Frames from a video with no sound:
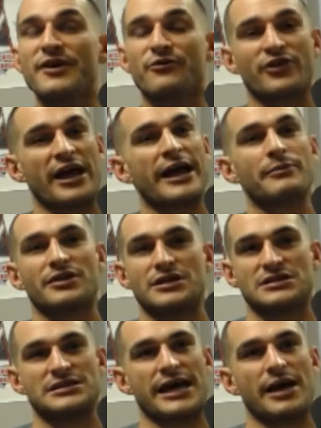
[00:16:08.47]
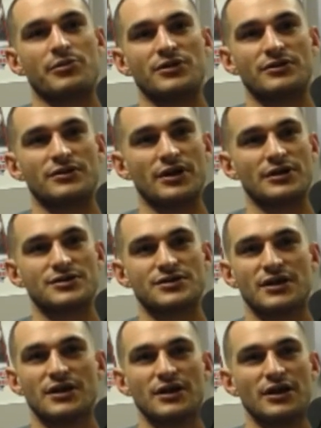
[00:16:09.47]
like the 5th time that this has happened to us.